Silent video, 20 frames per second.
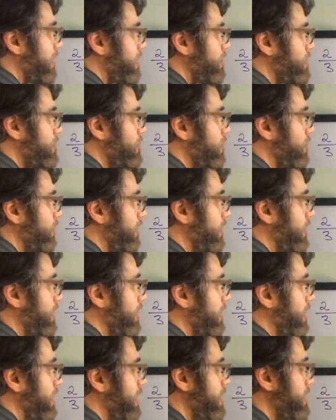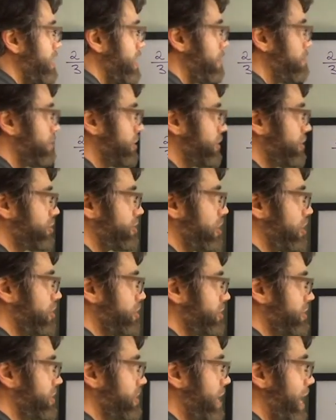your numbers all
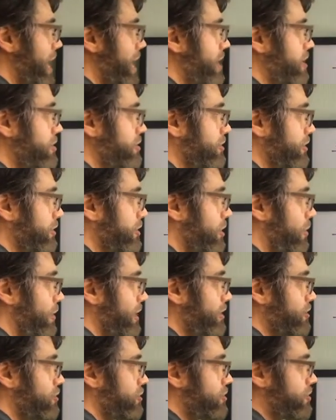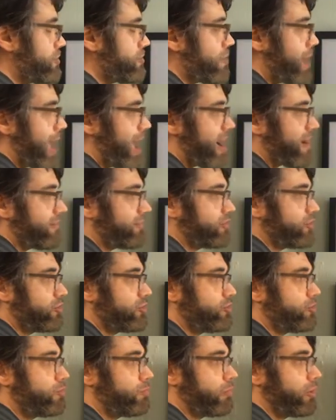set, you're going to have
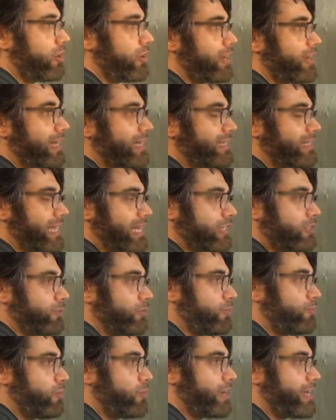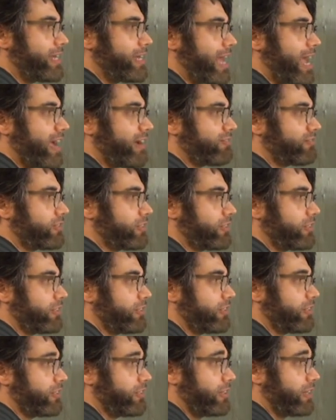to put a decimal point at
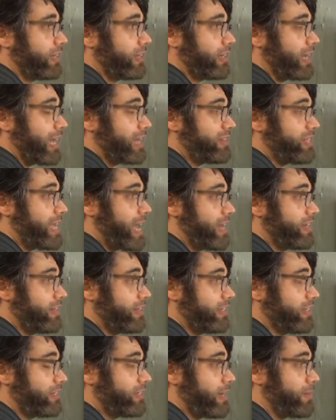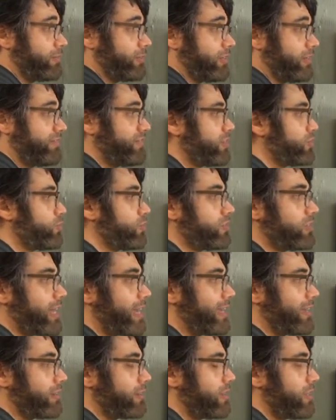the end of this number. If this was
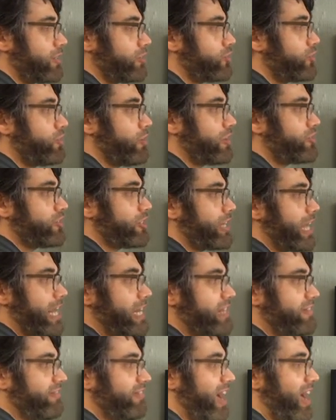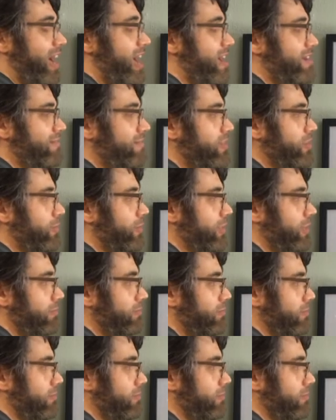like 285, you would,